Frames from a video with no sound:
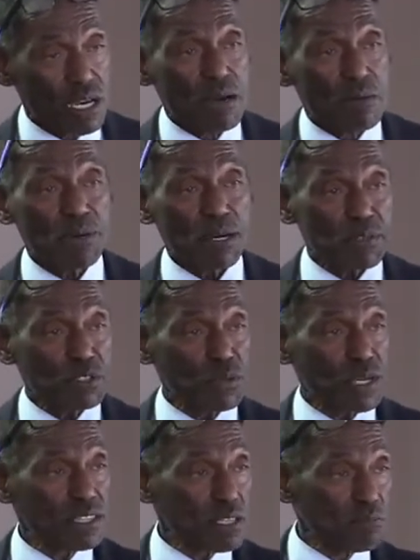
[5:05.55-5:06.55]
But
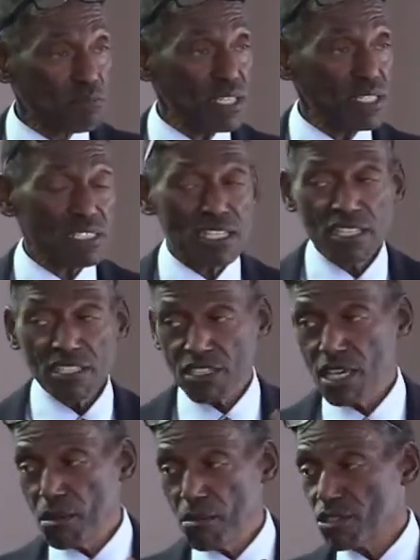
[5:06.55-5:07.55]
between the beast and his
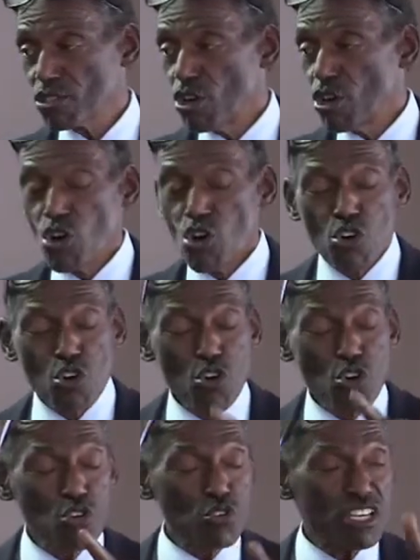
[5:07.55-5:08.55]
image,
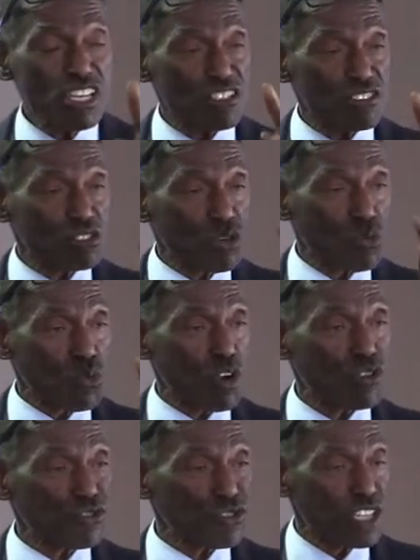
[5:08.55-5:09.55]
who is the
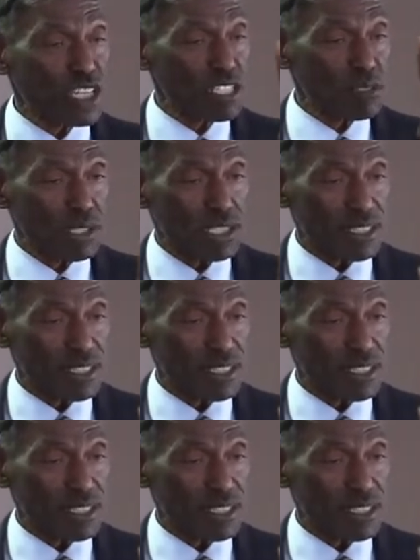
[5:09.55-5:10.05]
worst enemy?